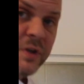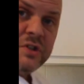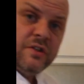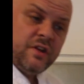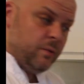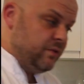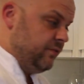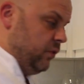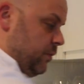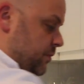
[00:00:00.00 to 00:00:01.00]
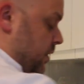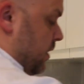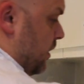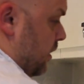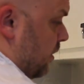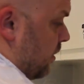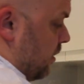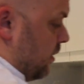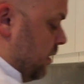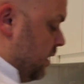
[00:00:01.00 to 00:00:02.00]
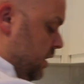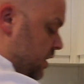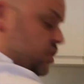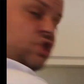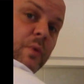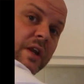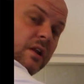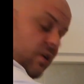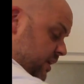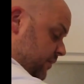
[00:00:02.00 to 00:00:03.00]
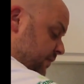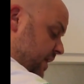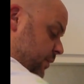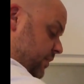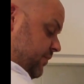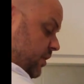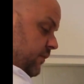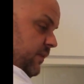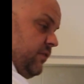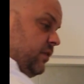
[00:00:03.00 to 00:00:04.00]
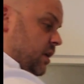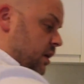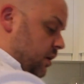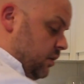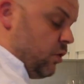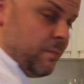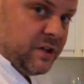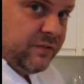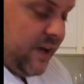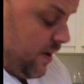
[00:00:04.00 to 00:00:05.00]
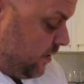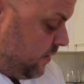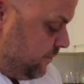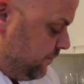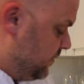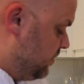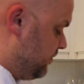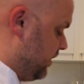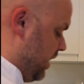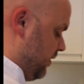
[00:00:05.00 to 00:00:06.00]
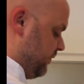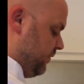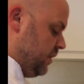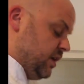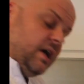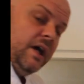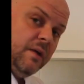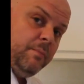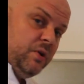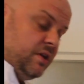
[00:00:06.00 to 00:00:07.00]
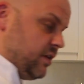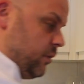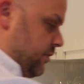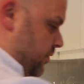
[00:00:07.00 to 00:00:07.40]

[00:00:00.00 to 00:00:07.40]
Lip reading: once your dough is formed, you want to lightly flour the surface. Not much flour, just enough. And then put your dough on